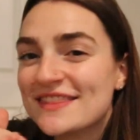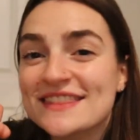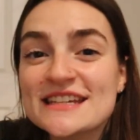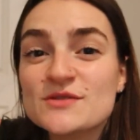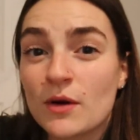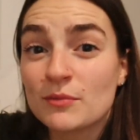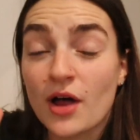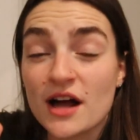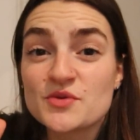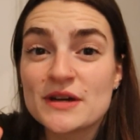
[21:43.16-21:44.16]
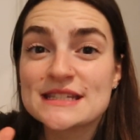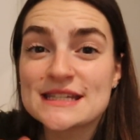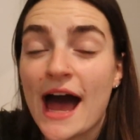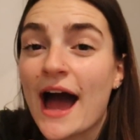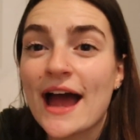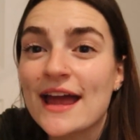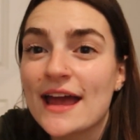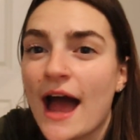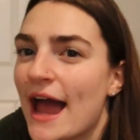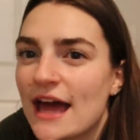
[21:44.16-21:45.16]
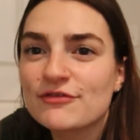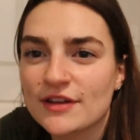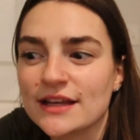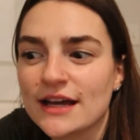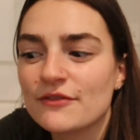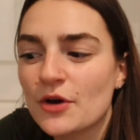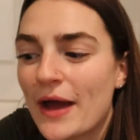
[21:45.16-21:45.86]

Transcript: this one plot twist I had a feeling of.